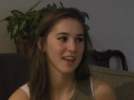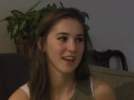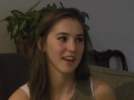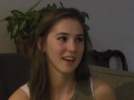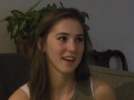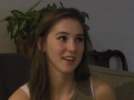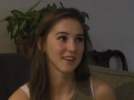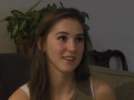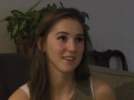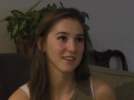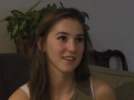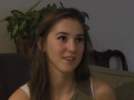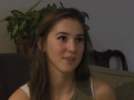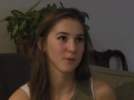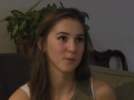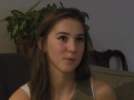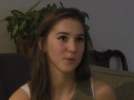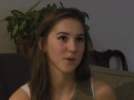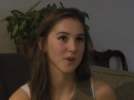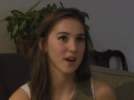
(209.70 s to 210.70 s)
And
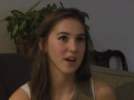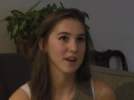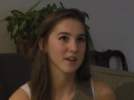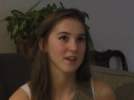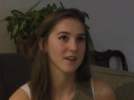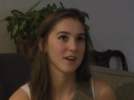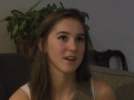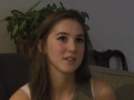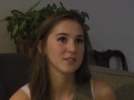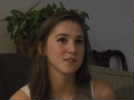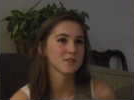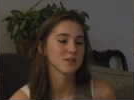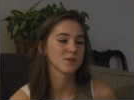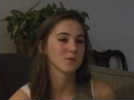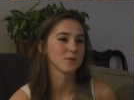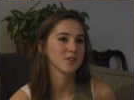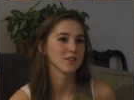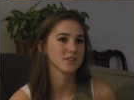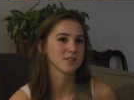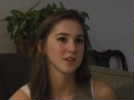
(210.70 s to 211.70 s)
we were at a
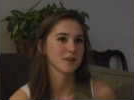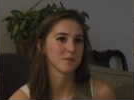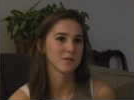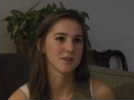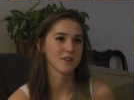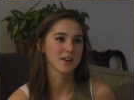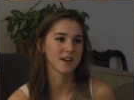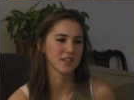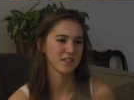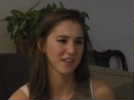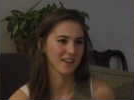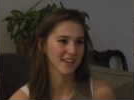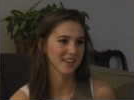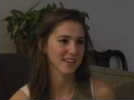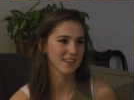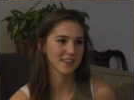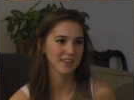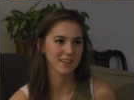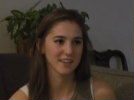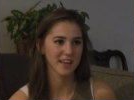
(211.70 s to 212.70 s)
concert one summer and like
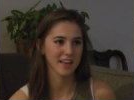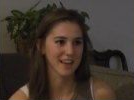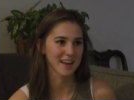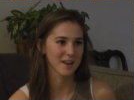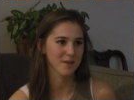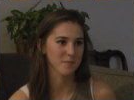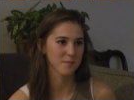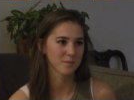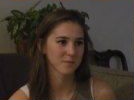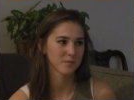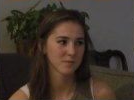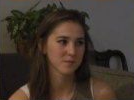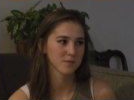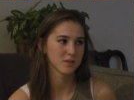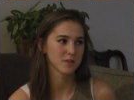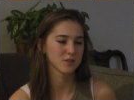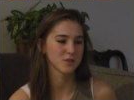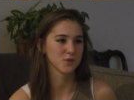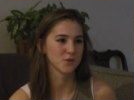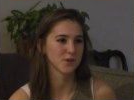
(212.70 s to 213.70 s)
he came
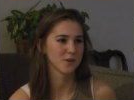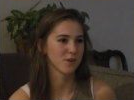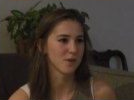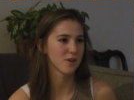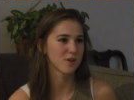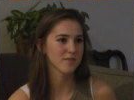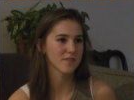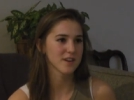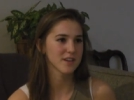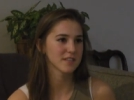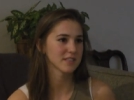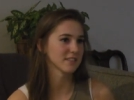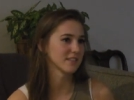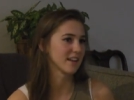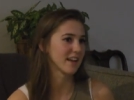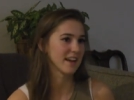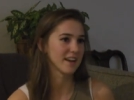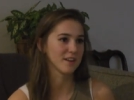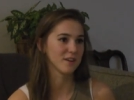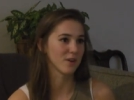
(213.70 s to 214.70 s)
to join all of us
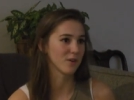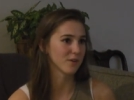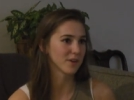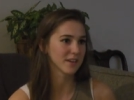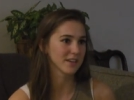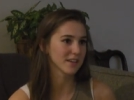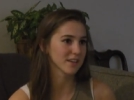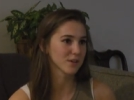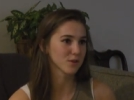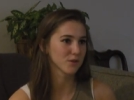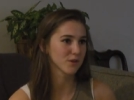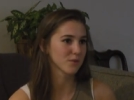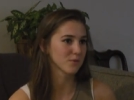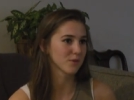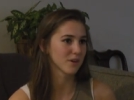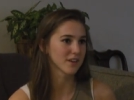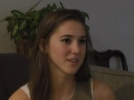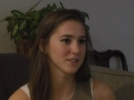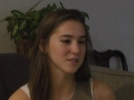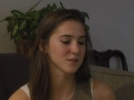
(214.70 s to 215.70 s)
and I had no idea who he
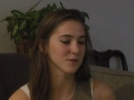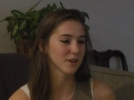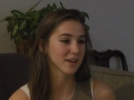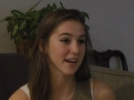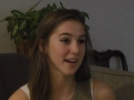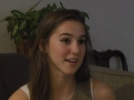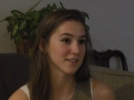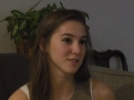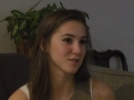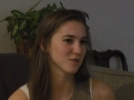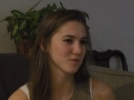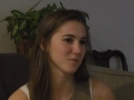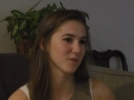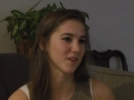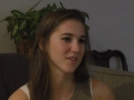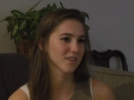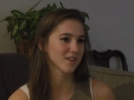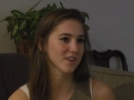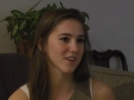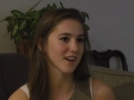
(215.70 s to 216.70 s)
was, so I asked his
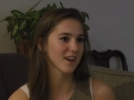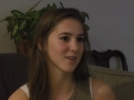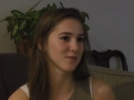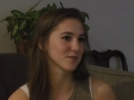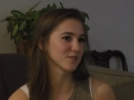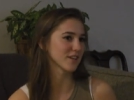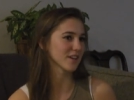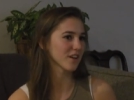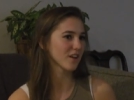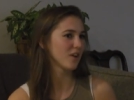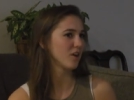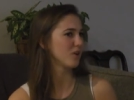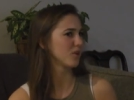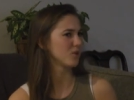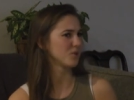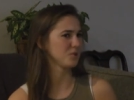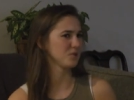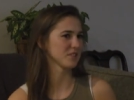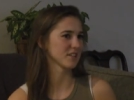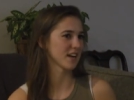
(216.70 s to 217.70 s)
brother, I was like,
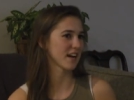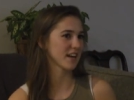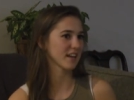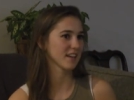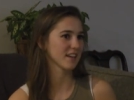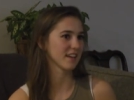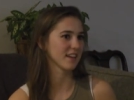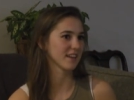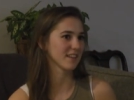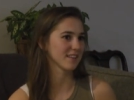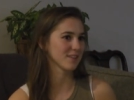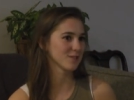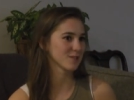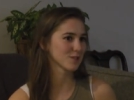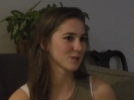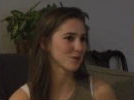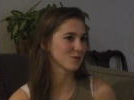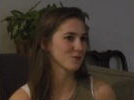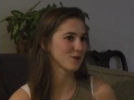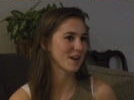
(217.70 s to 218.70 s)
Who's that kid? He's
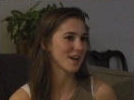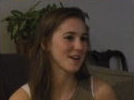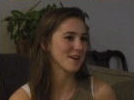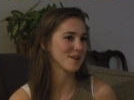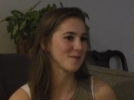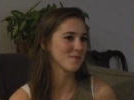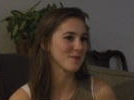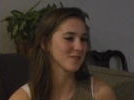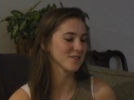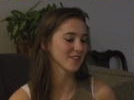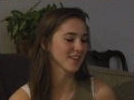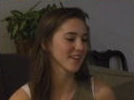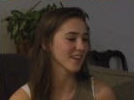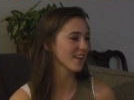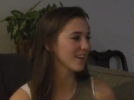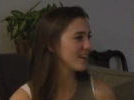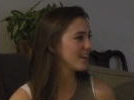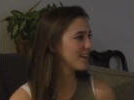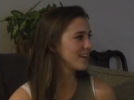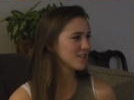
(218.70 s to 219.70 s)
so random. He's like
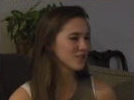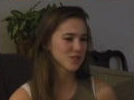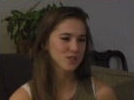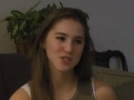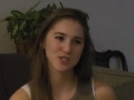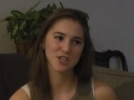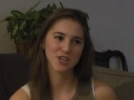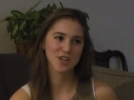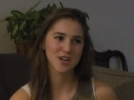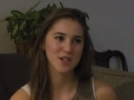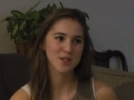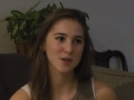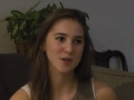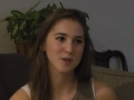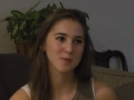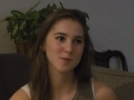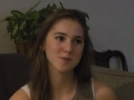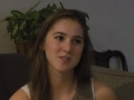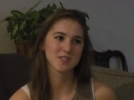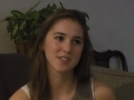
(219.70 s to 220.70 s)
just turned and
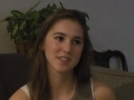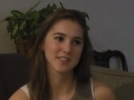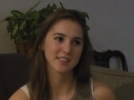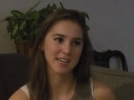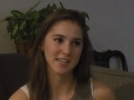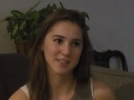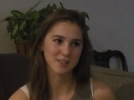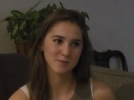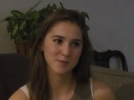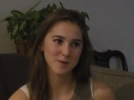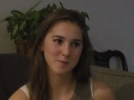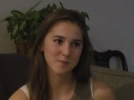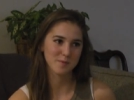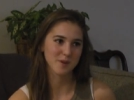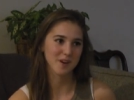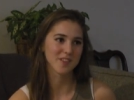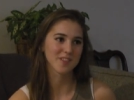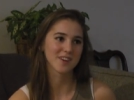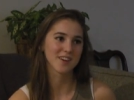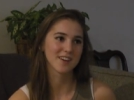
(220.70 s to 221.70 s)
looked at me, he's like, That's my
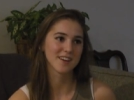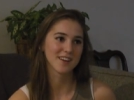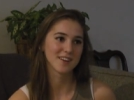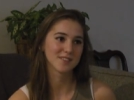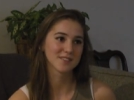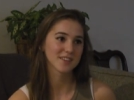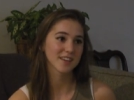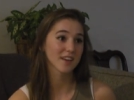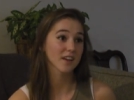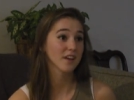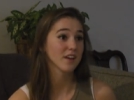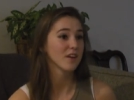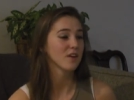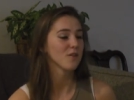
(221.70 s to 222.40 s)
brother and I was like,